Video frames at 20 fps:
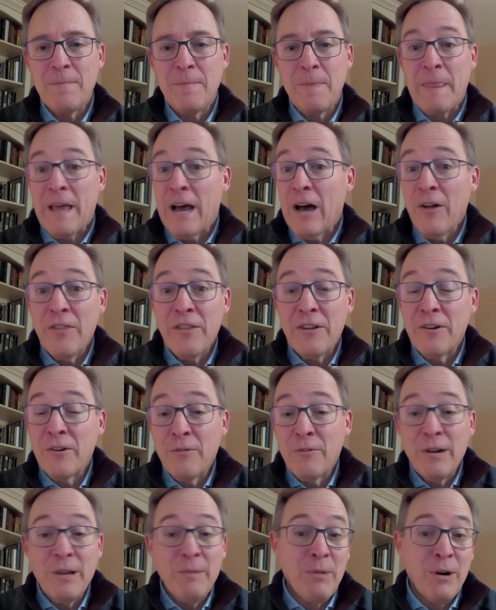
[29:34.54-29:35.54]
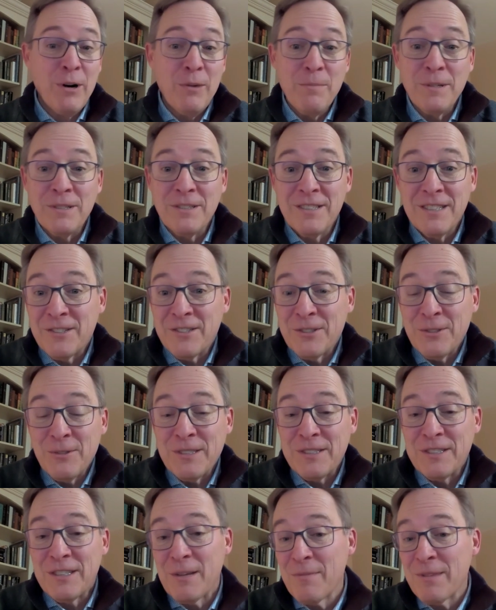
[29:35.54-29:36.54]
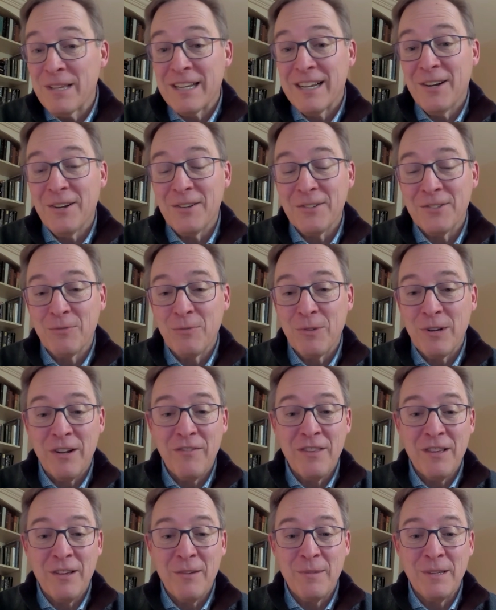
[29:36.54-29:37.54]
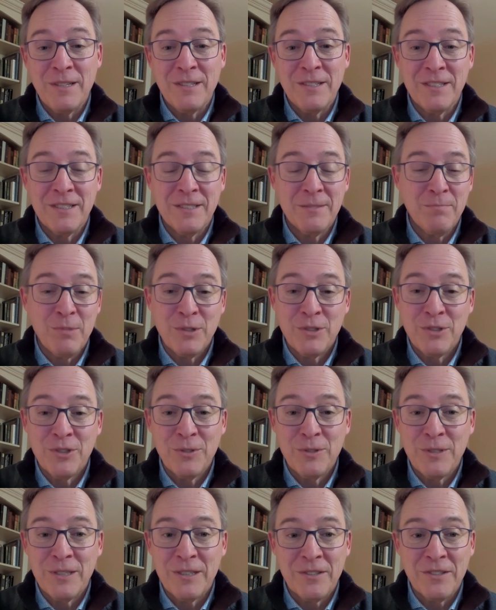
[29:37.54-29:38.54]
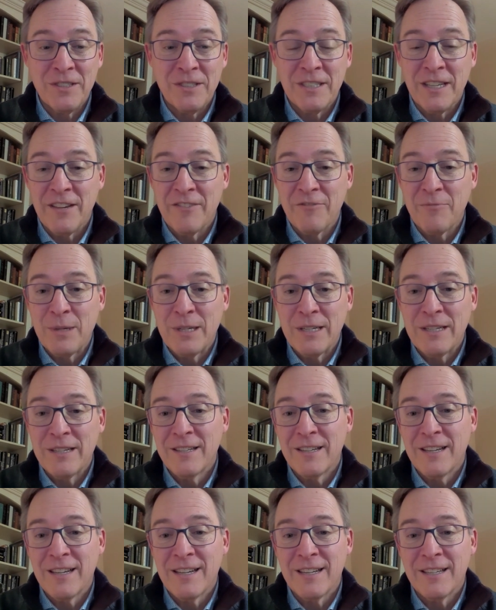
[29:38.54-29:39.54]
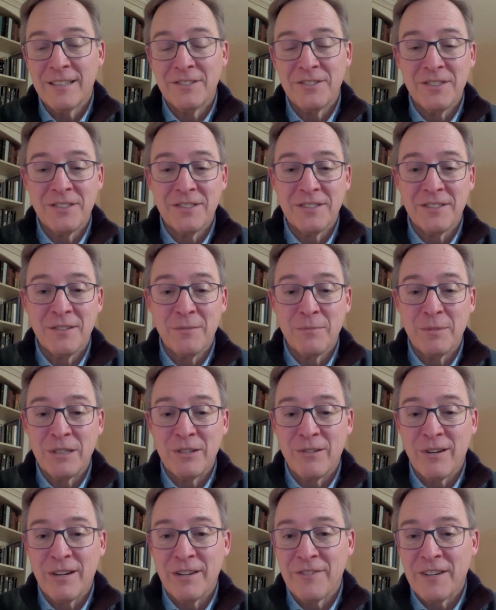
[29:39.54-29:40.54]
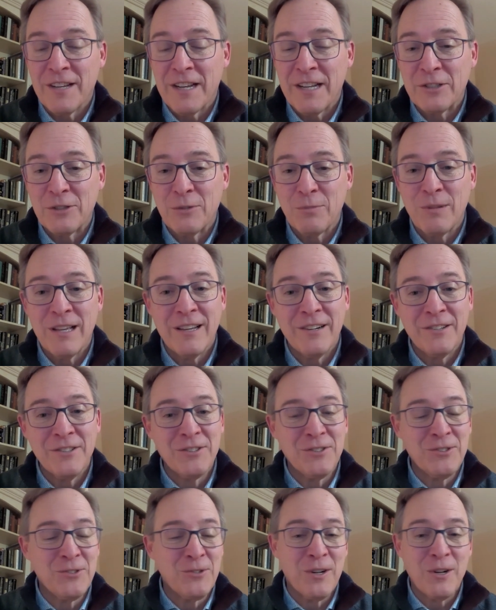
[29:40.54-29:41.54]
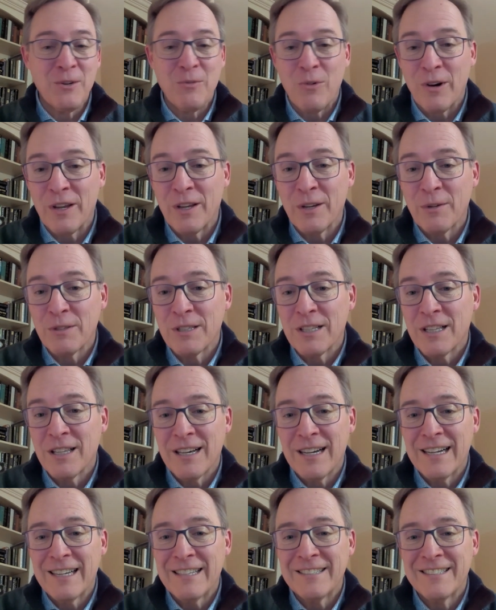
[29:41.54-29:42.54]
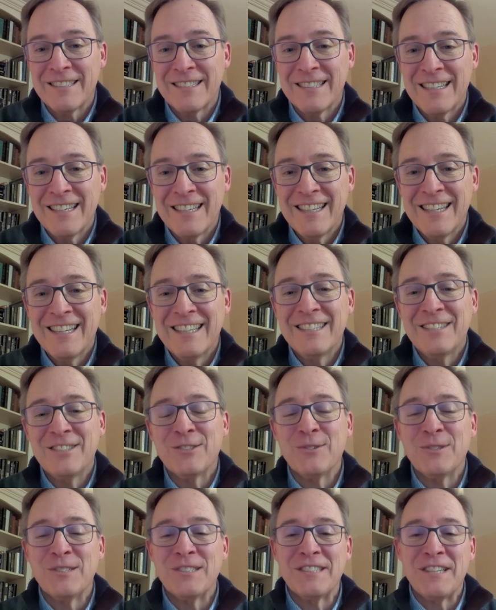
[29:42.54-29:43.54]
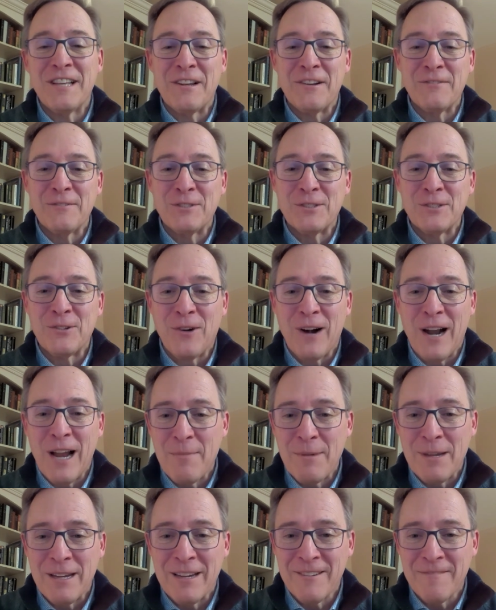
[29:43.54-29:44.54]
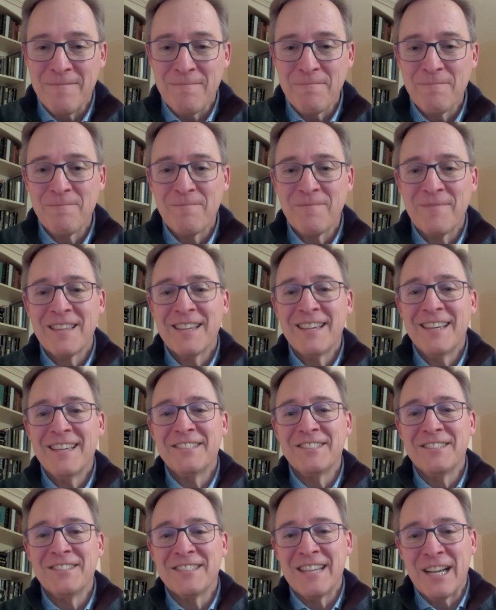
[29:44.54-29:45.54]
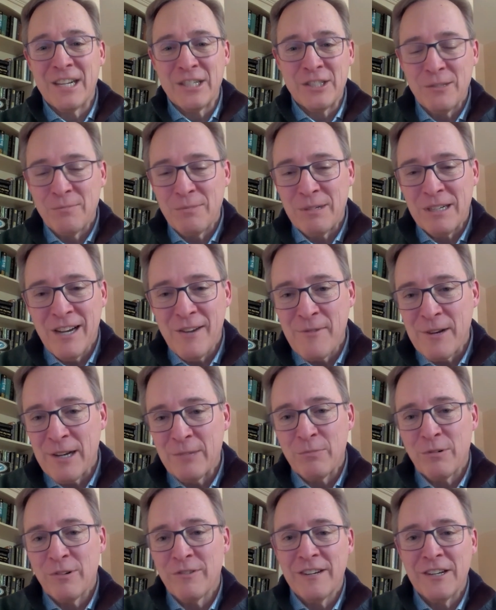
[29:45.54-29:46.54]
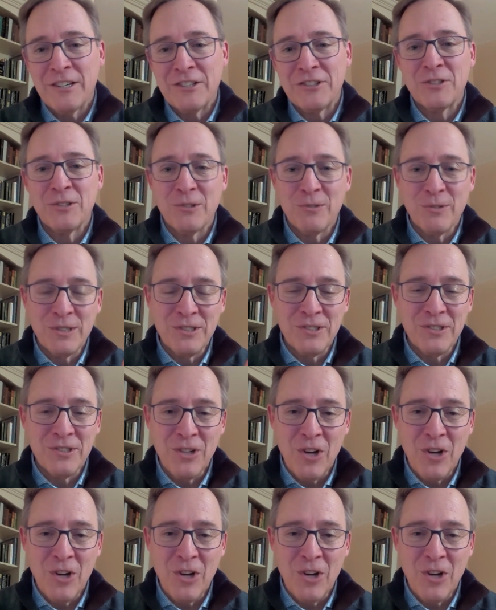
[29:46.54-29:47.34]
now they're repurposed. They're doing something else. One of them is pursuing her CFP, and she's going to be a great financial planner. She's already working with clients. So instead of scribing, She's actually becoming a professional, which is